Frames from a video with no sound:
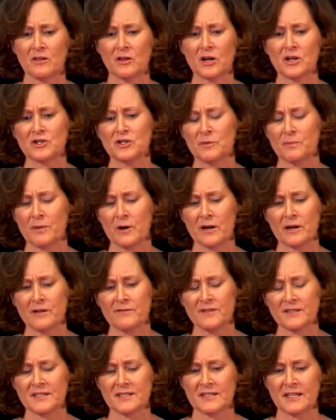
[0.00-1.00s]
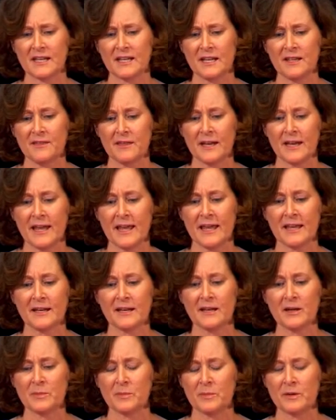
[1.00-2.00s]
larger part of the study than it
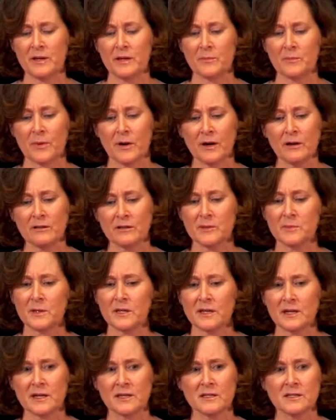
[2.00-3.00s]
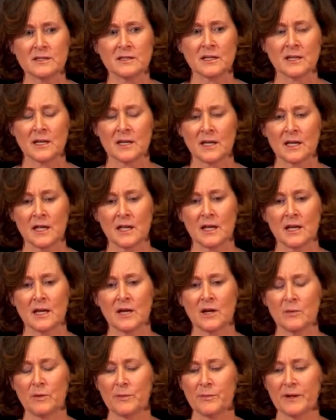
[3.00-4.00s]
ended up being, partly because
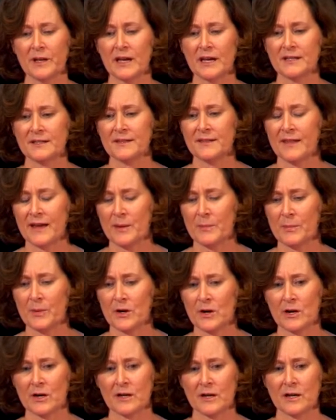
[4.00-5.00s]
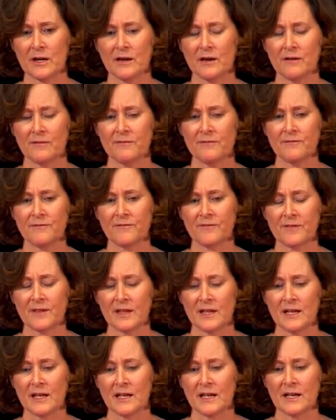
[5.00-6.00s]
when we got to that part
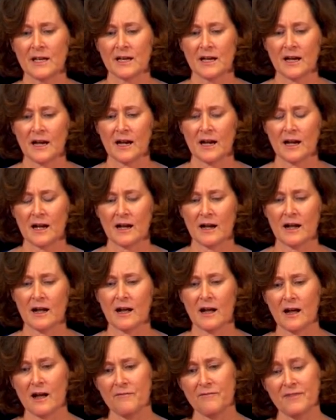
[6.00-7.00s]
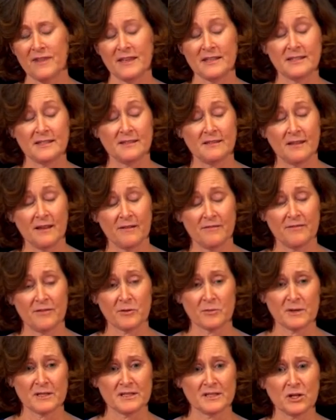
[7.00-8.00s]
of the
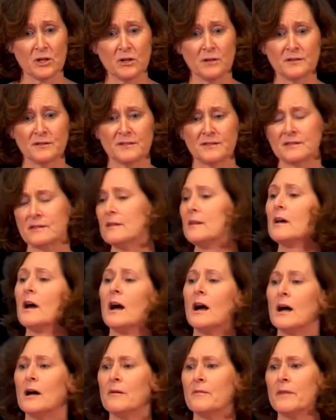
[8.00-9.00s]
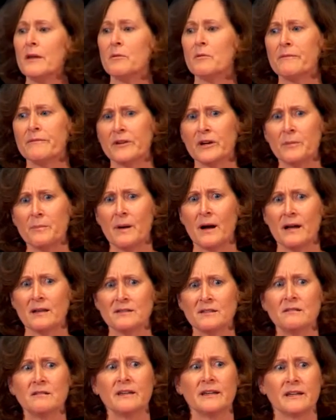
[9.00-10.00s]
results, they were very
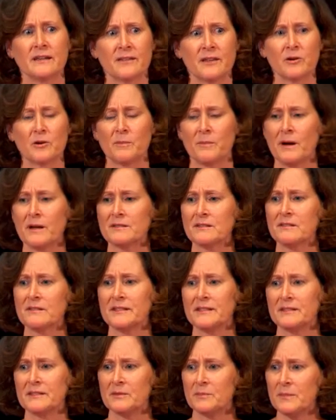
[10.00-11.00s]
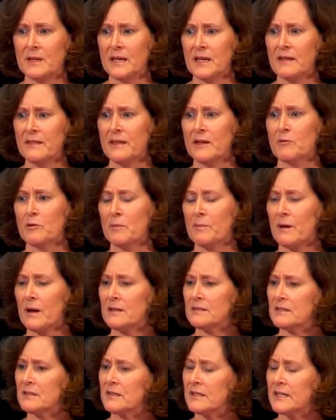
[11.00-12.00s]
puzzling. They were puzzling to me. They were
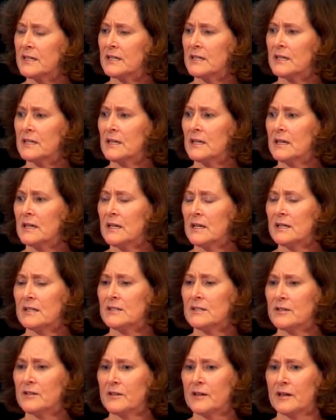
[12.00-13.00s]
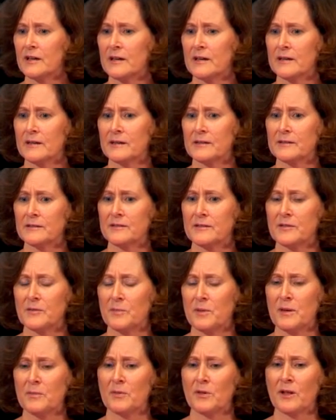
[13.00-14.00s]
puzzling to the
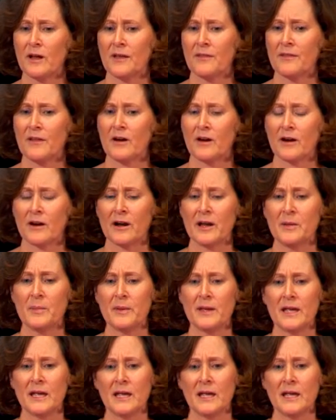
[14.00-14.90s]
people on the RAB.